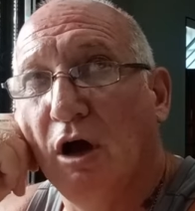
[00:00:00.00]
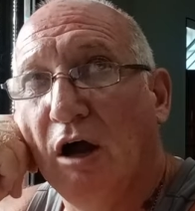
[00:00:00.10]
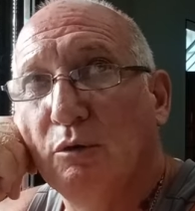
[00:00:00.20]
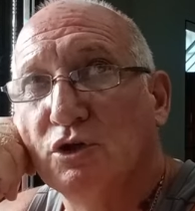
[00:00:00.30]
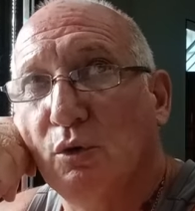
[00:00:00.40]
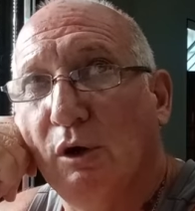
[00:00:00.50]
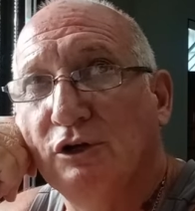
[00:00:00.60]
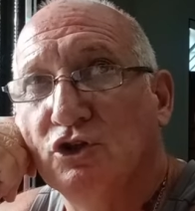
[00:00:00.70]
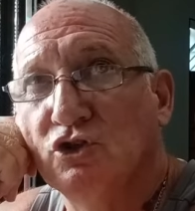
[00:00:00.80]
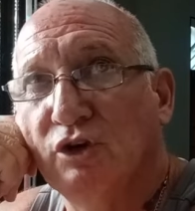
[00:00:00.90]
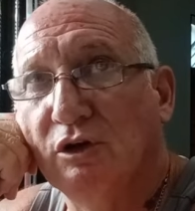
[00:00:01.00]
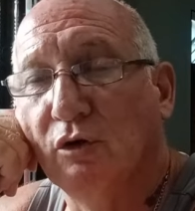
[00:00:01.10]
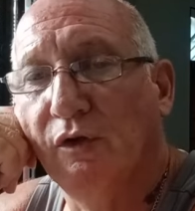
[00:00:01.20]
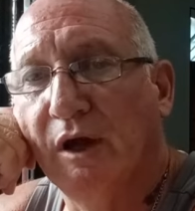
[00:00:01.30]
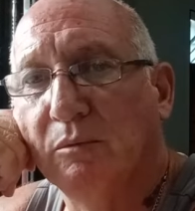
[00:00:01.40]
I was quite strict
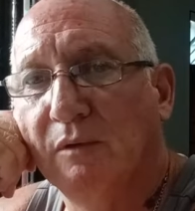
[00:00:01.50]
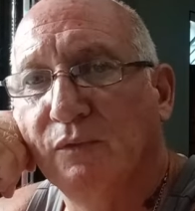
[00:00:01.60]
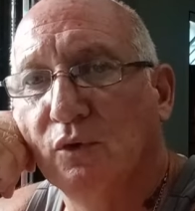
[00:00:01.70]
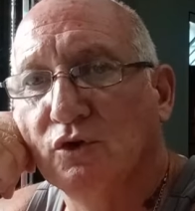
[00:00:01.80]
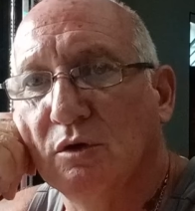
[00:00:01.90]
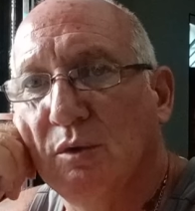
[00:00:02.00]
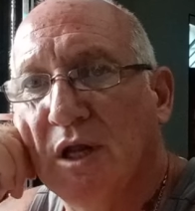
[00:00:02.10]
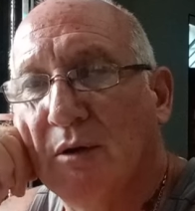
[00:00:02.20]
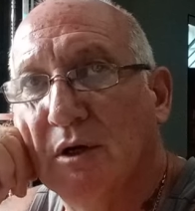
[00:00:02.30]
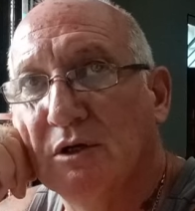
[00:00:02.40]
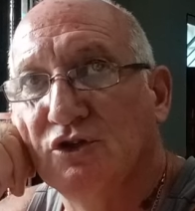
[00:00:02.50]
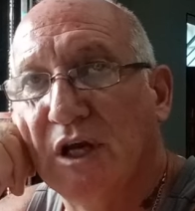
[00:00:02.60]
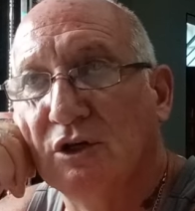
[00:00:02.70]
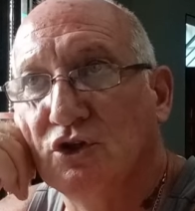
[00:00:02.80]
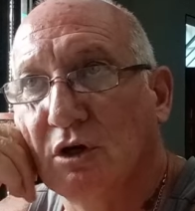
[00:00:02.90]
on that one, also with our
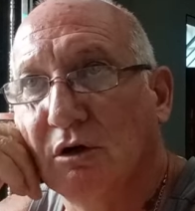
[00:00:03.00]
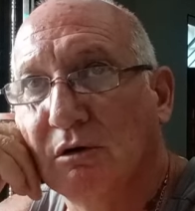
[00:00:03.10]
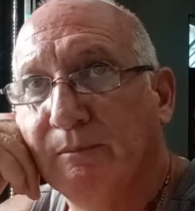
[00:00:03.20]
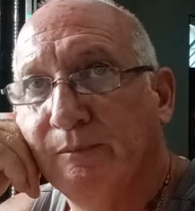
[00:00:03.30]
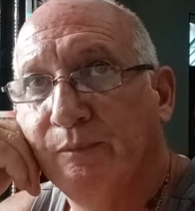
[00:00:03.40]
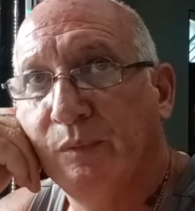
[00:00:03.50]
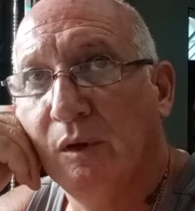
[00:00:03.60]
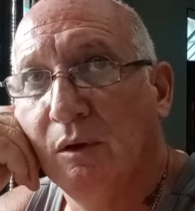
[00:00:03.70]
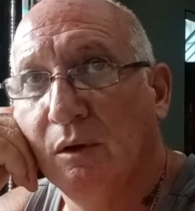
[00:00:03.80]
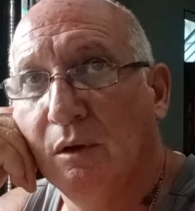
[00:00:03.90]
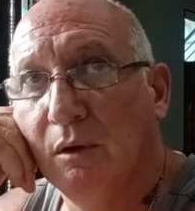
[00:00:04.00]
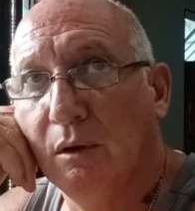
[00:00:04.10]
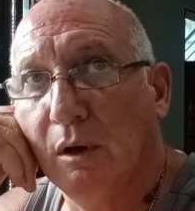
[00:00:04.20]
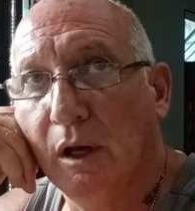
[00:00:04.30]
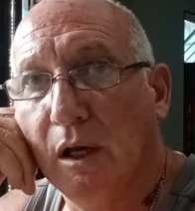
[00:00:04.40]
second child.
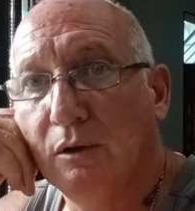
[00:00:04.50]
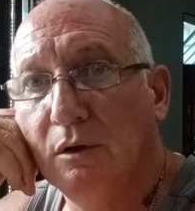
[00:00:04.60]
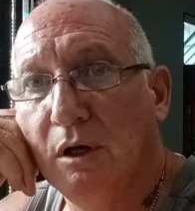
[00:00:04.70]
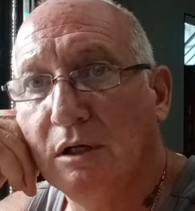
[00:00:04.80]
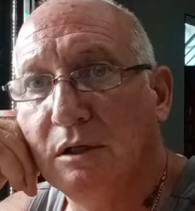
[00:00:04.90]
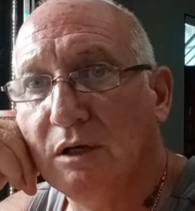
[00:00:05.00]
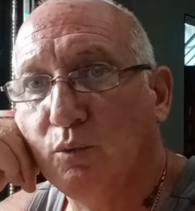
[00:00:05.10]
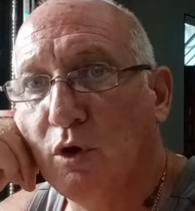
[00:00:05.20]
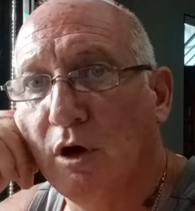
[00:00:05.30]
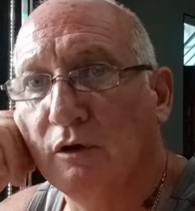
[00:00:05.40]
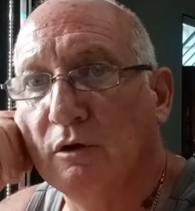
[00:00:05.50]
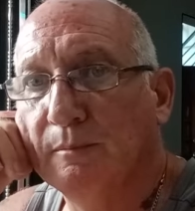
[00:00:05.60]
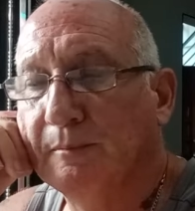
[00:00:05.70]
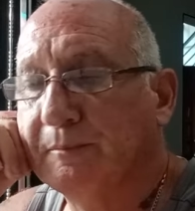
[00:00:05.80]
And it worked.